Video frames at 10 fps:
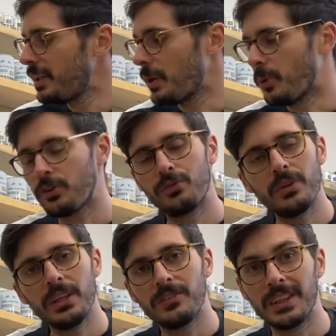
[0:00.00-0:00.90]
They wash
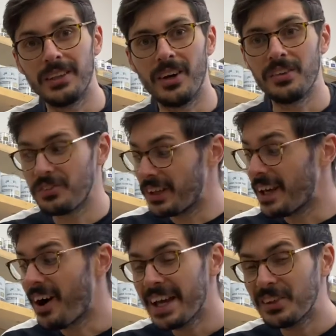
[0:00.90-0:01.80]
really, really nicely.
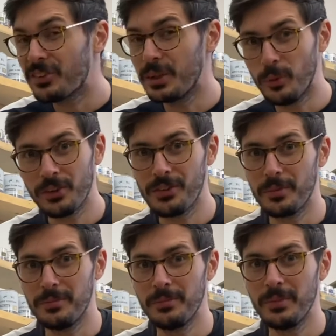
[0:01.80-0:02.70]
I actually wash
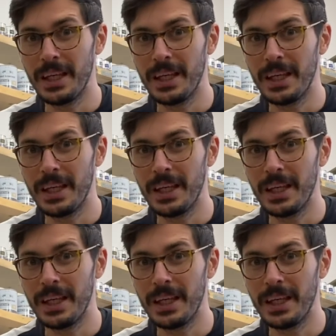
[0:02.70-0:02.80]
them